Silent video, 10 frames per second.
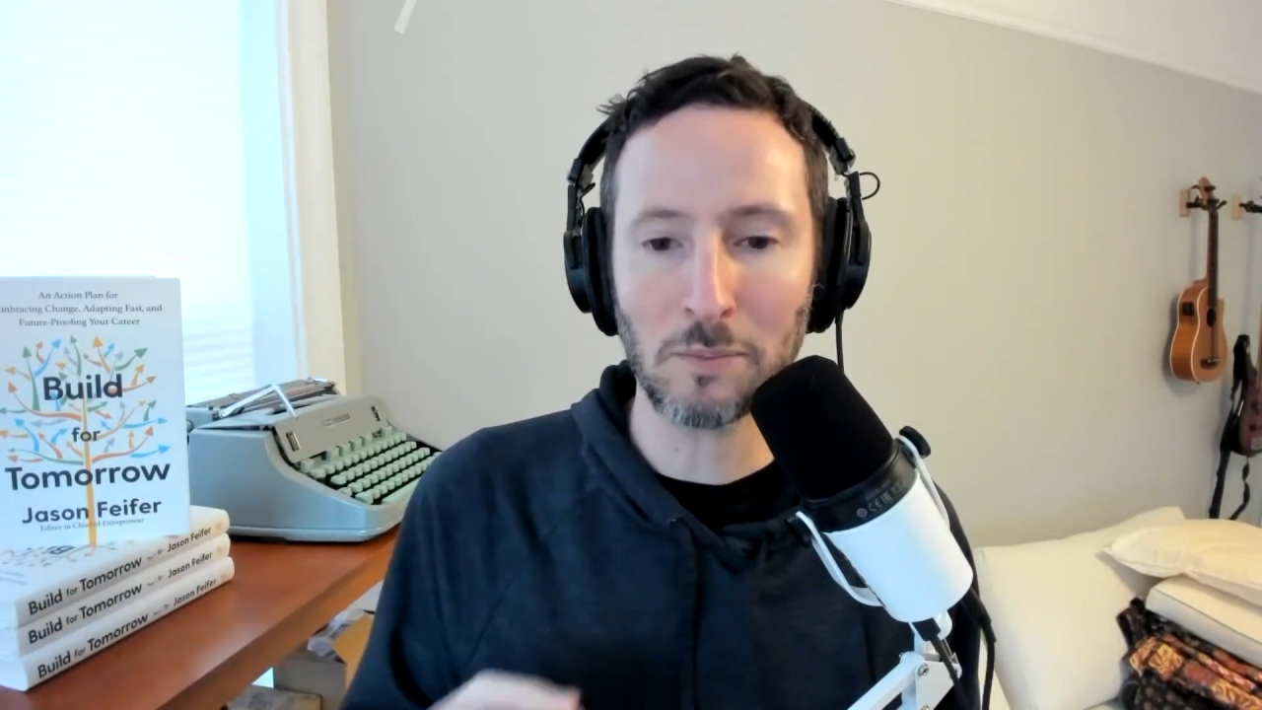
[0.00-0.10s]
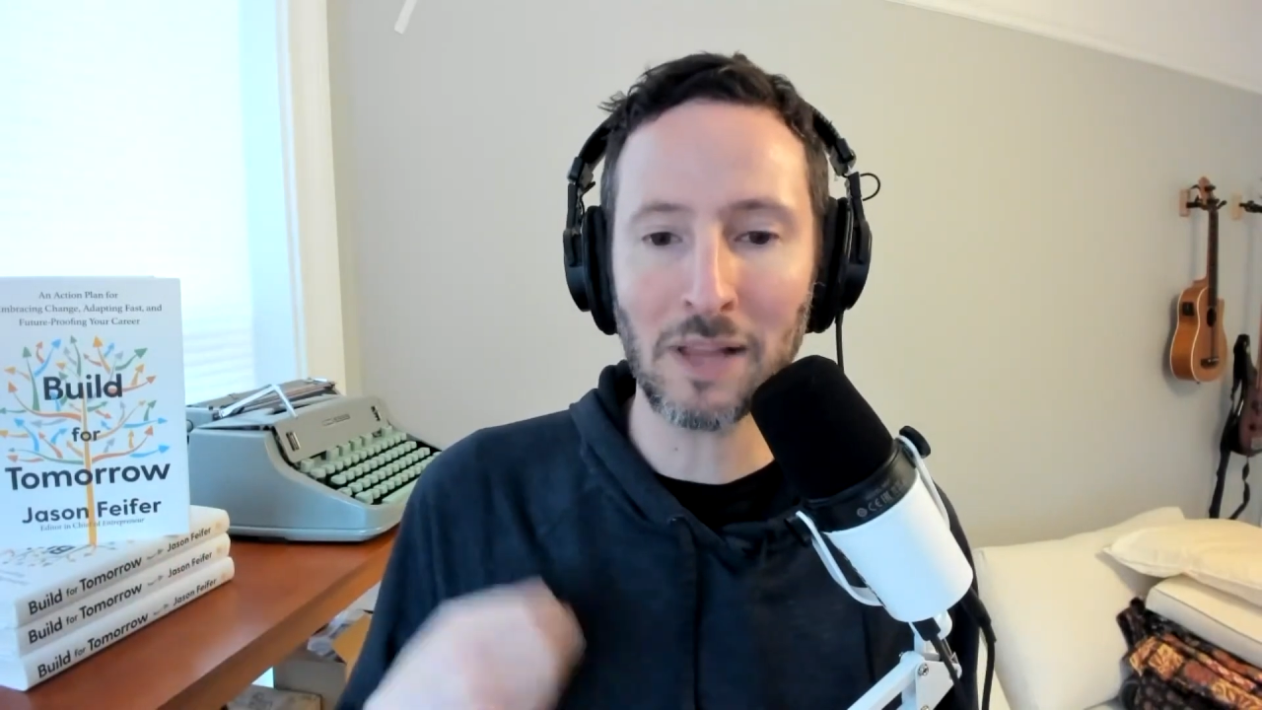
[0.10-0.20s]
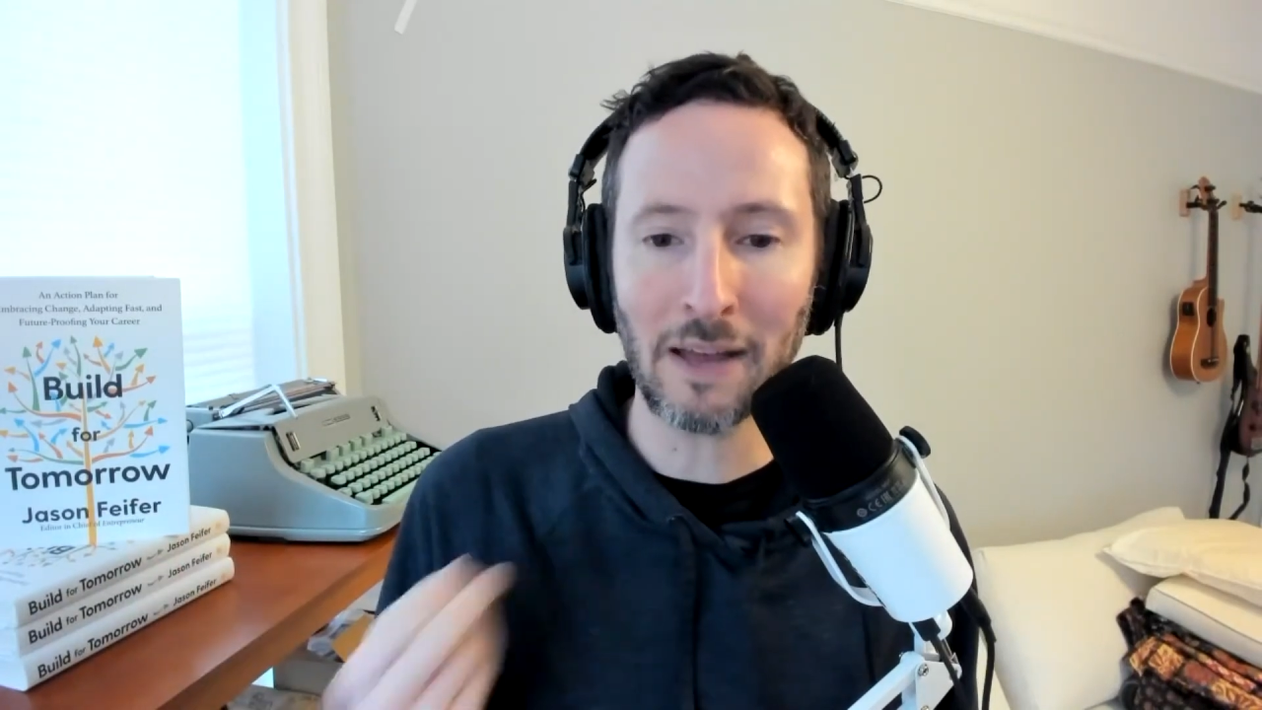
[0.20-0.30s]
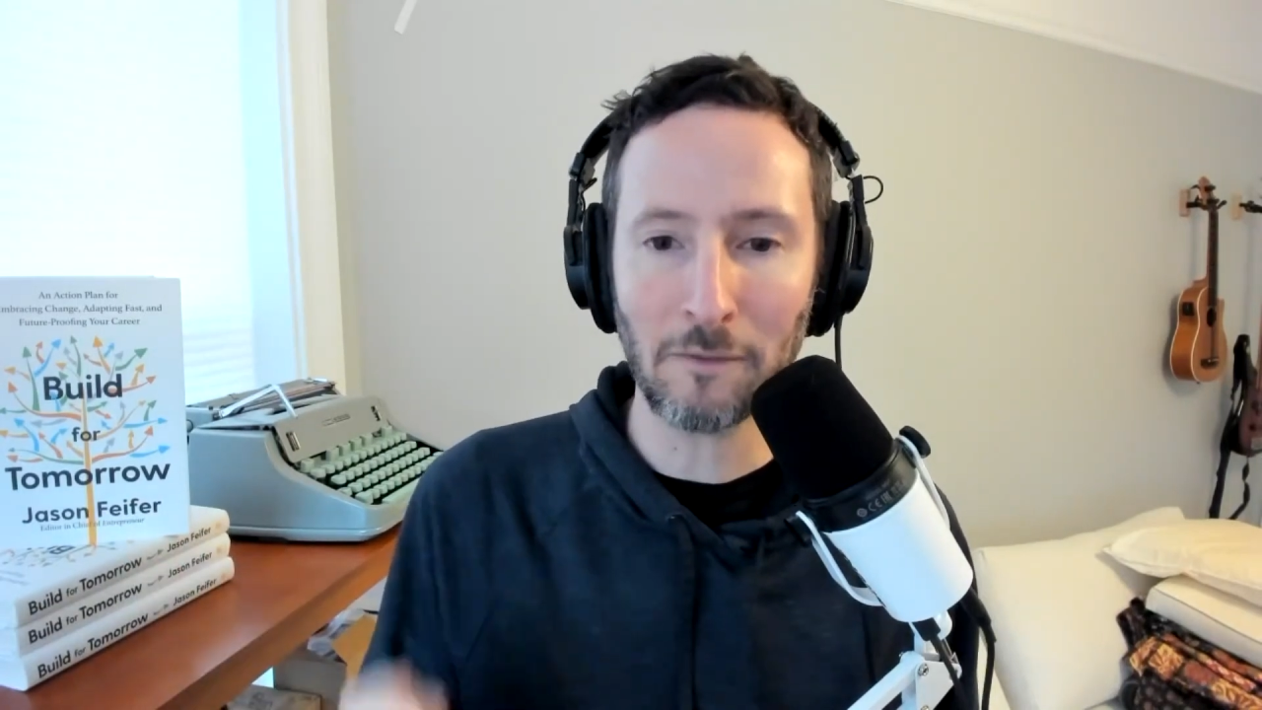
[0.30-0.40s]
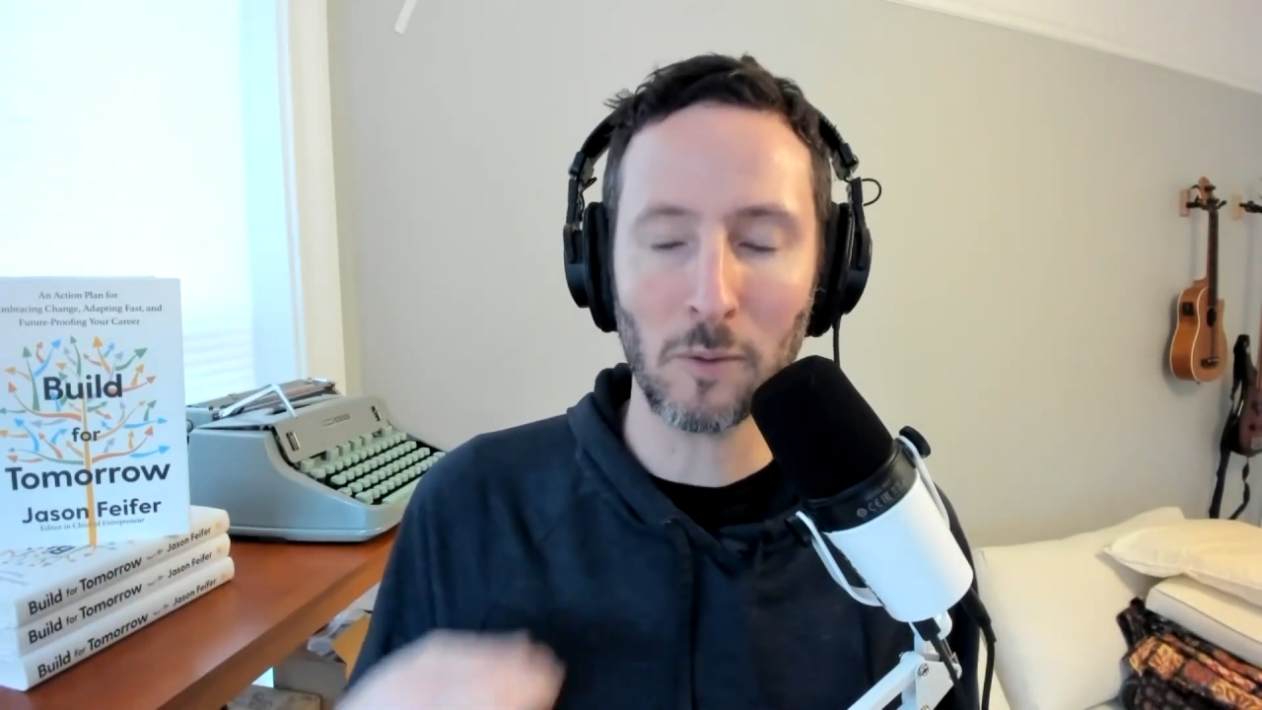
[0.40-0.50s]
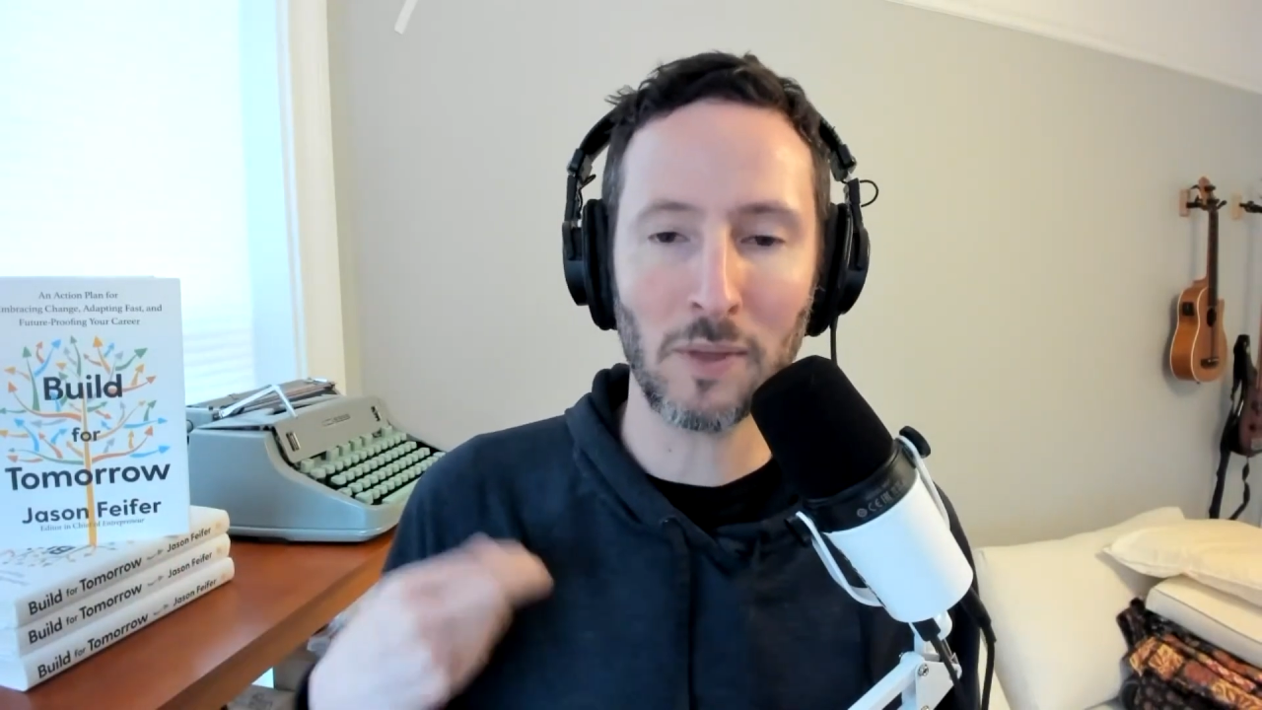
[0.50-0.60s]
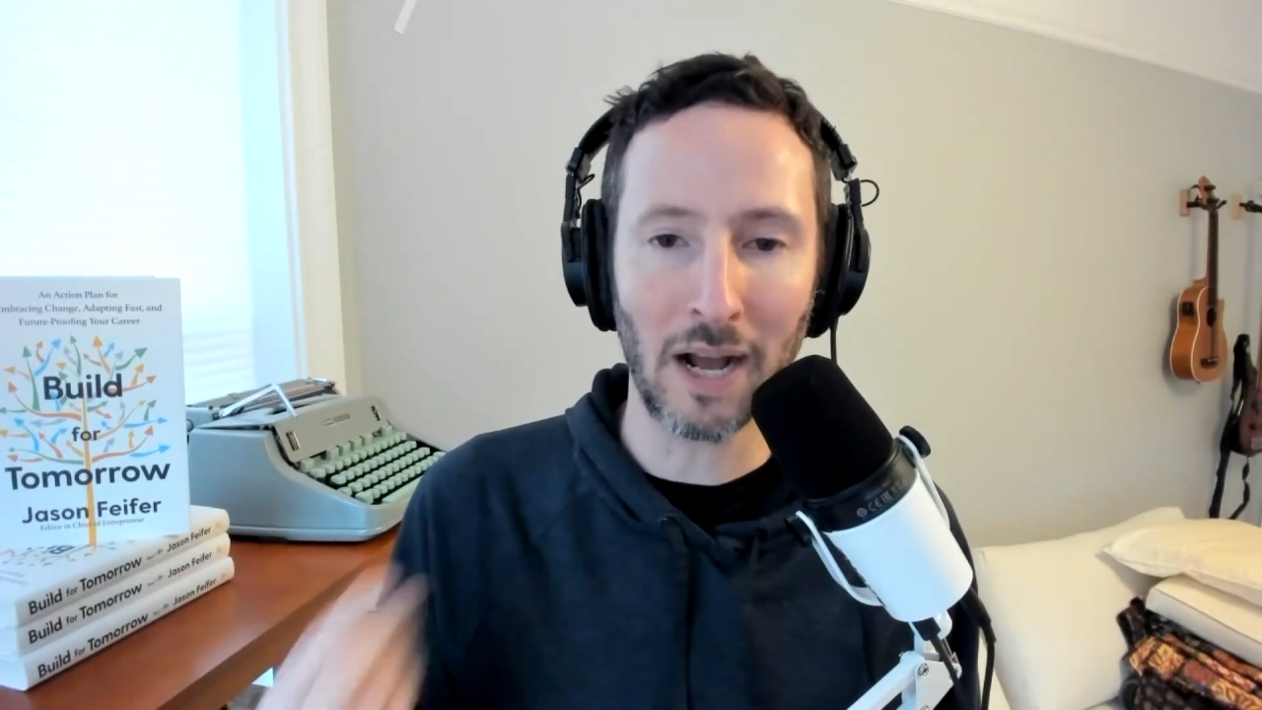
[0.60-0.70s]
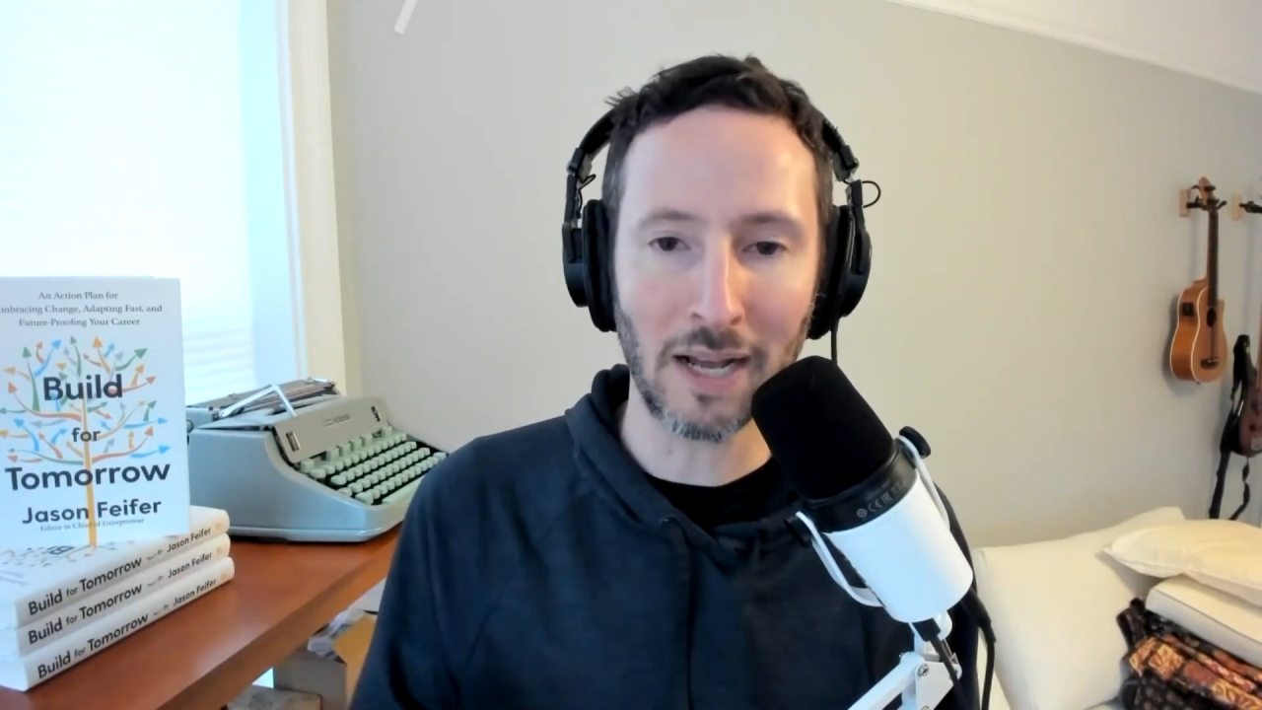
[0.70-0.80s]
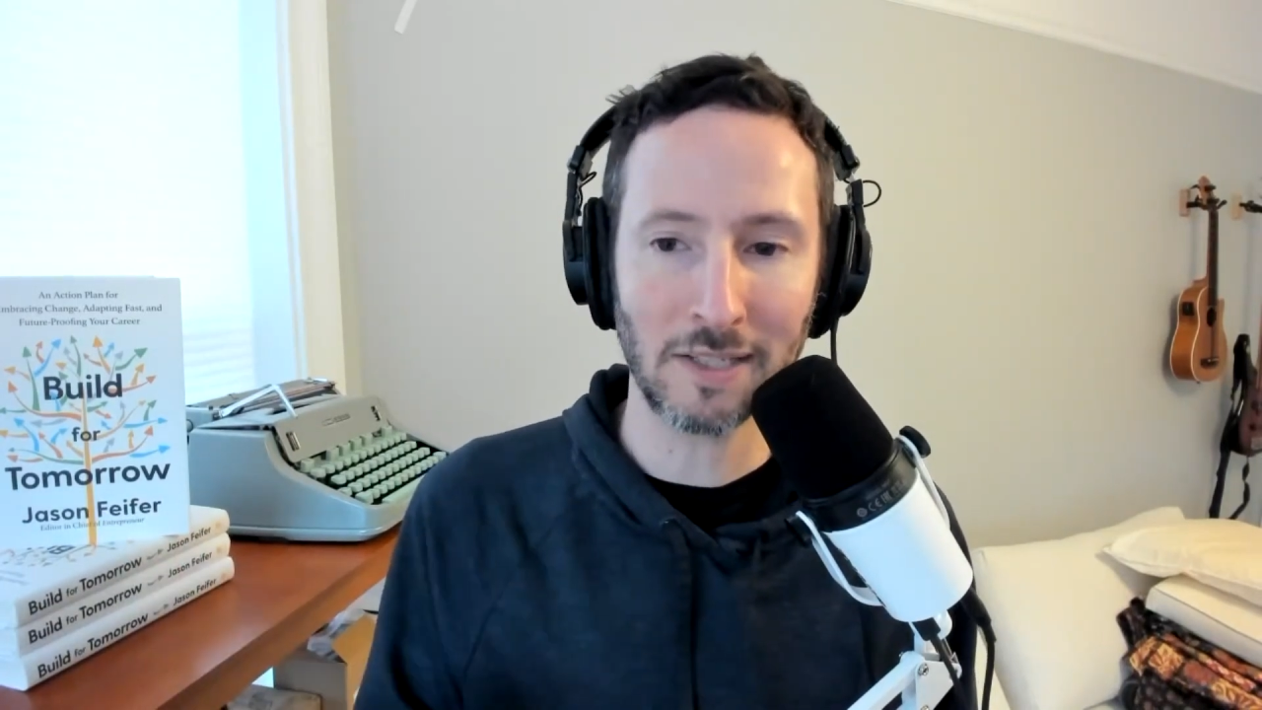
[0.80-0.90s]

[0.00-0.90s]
platform that I